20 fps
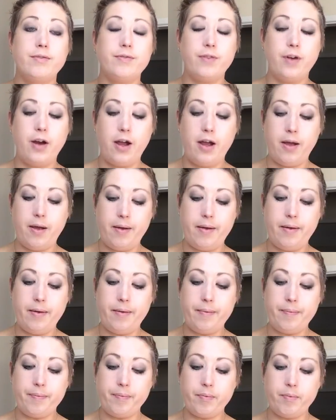
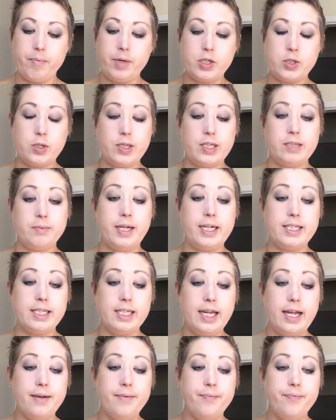from Picture This Plus
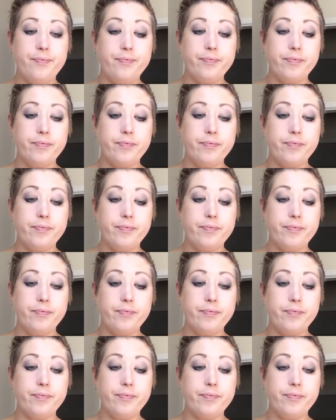again.